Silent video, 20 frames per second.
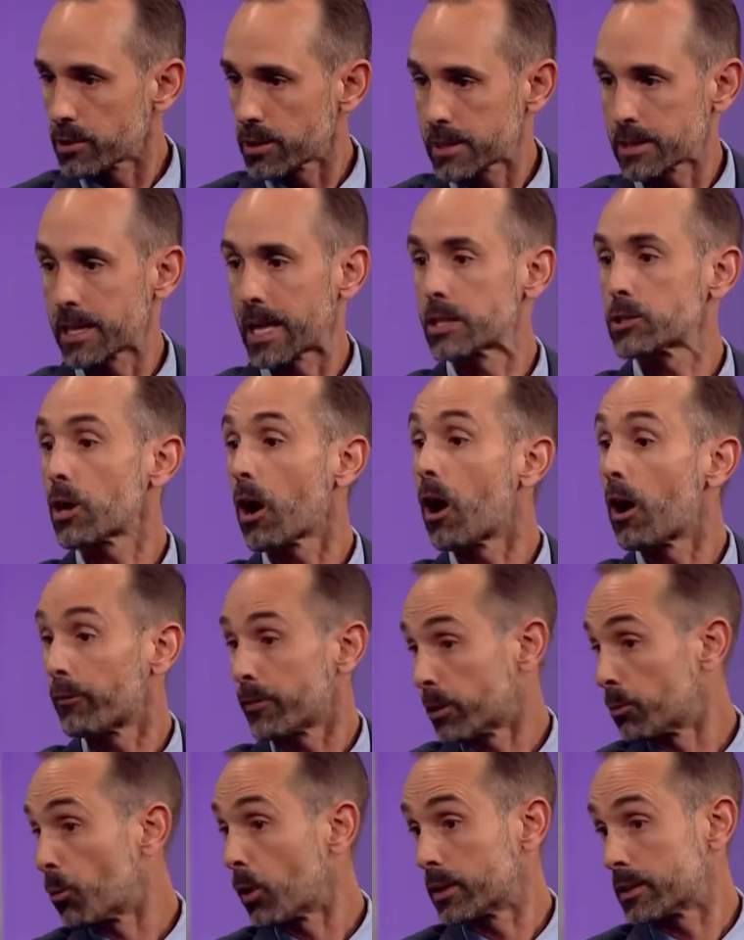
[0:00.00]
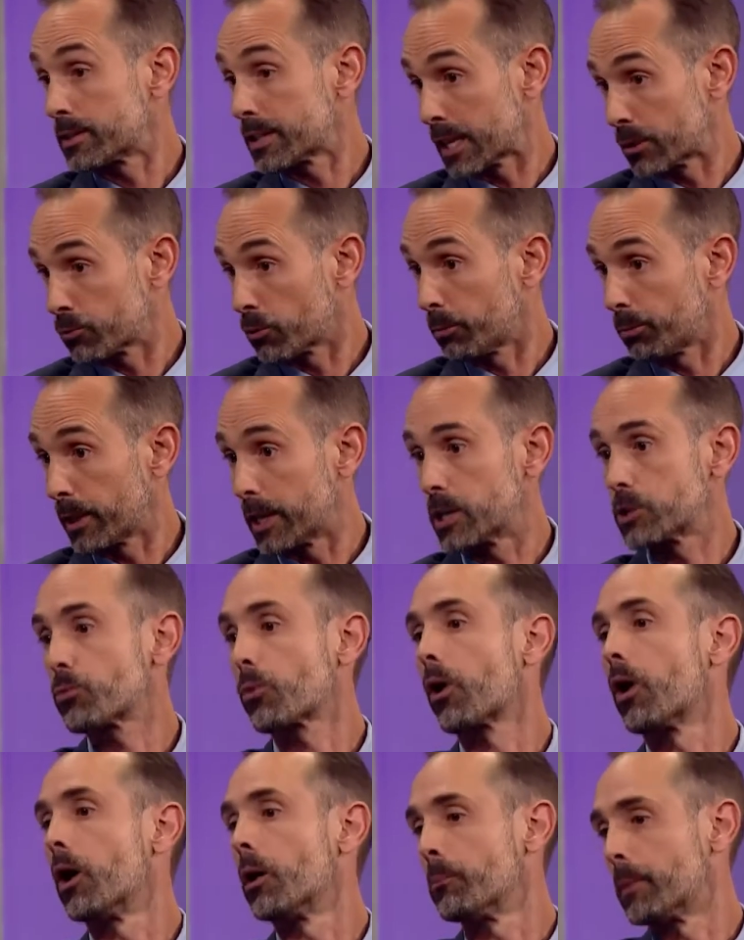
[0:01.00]
as that's often one central place
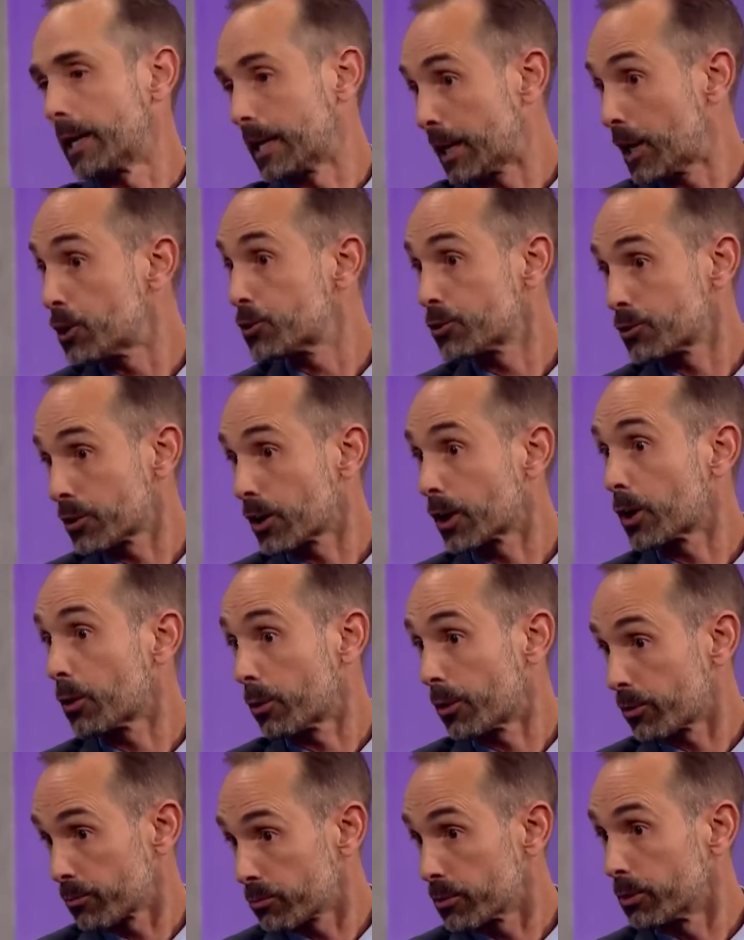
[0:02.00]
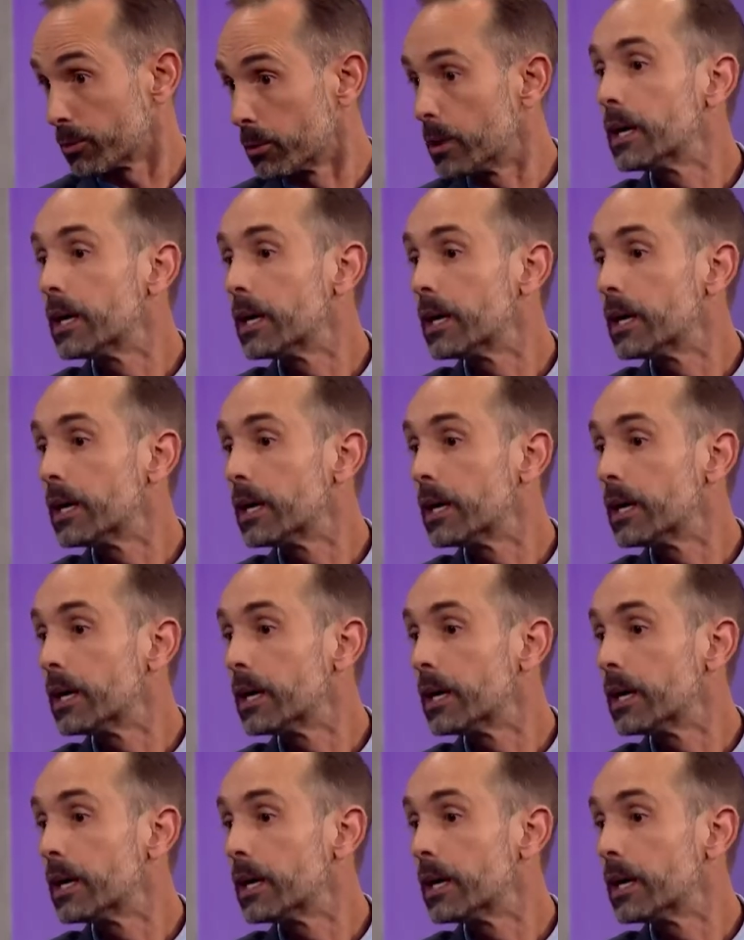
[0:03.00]
where all medications are going through.